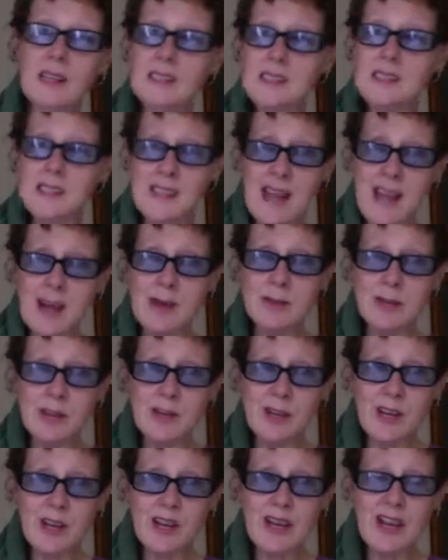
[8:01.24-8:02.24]
sound.
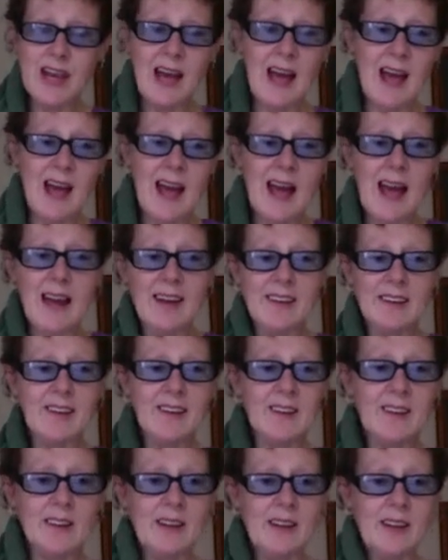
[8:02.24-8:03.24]

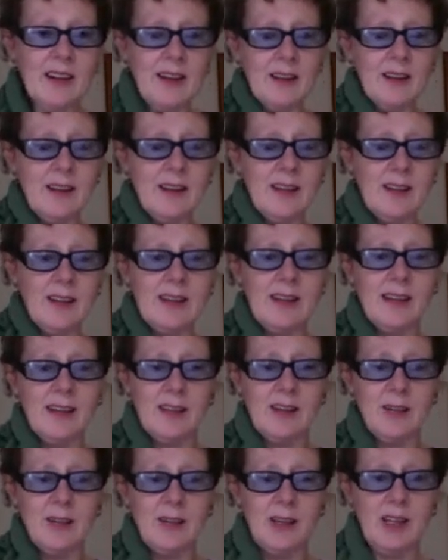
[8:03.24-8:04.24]
And
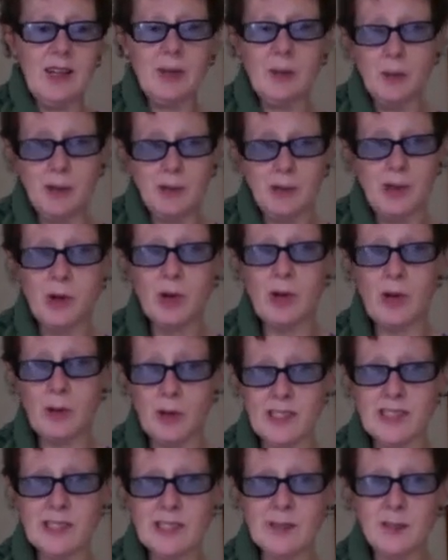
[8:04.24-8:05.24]
if we're talking
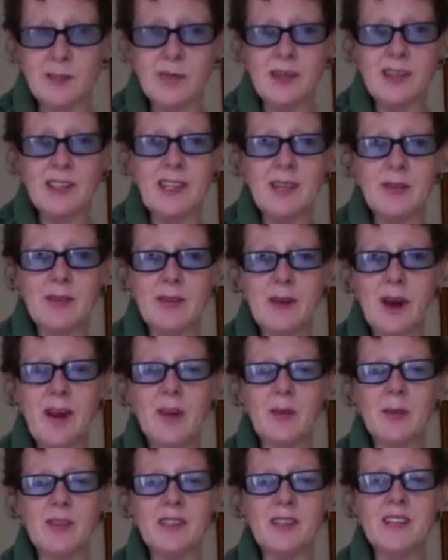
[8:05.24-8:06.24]
autism-friendly
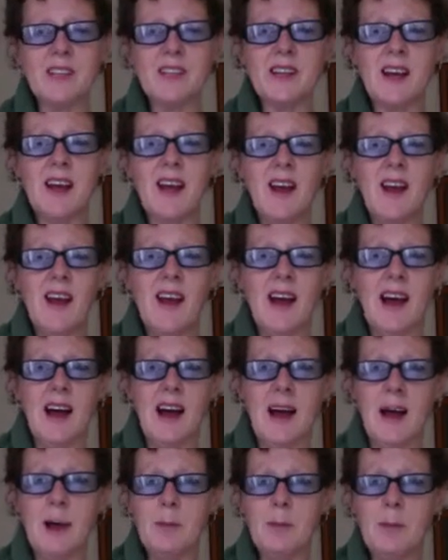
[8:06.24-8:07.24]
environments,
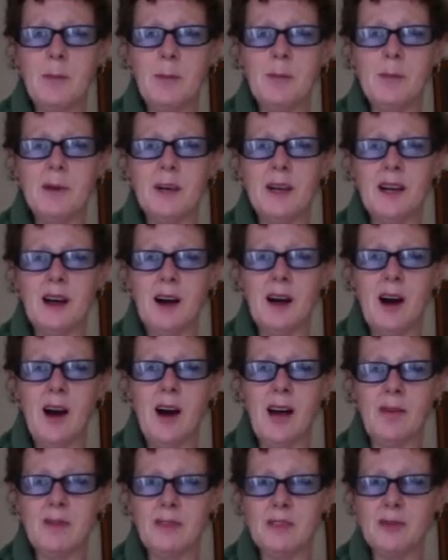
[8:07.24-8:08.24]
I
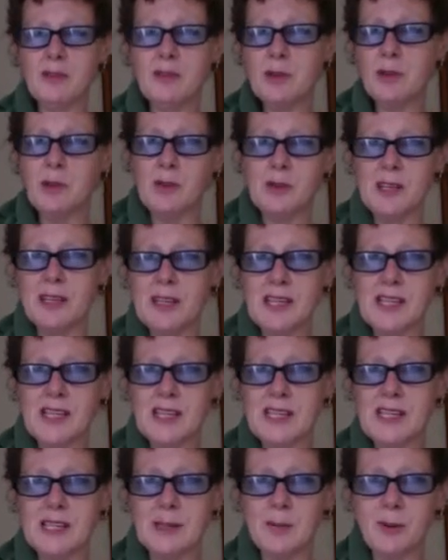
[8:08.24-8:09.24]
have
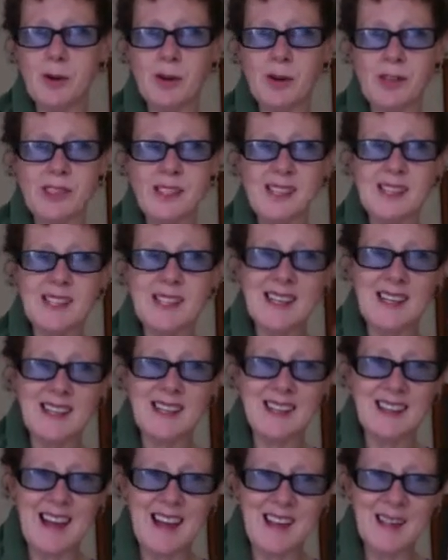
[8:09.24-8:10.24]
difficulty processing
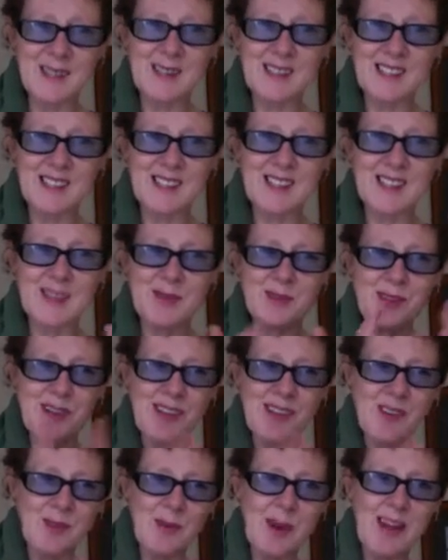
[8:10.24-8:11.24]
language
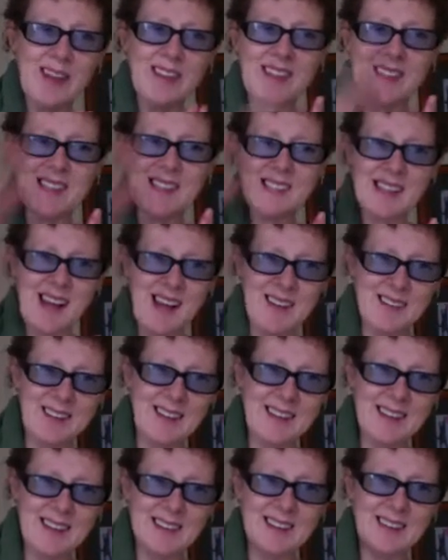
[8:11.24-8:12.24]
when there's
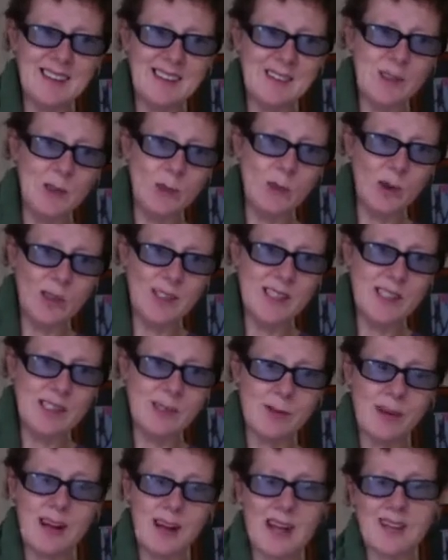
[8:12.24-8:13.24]
other noises
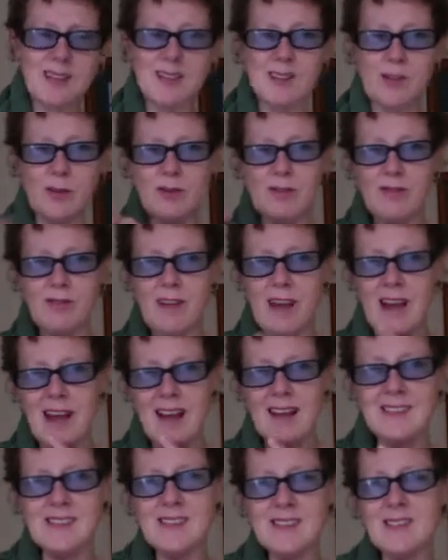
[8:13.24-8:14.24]
around, so
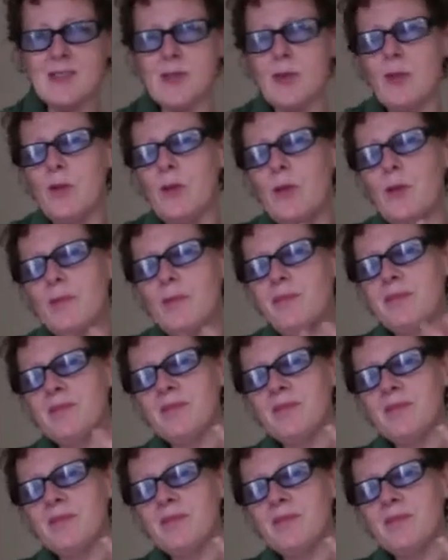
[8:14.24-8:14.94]
fans or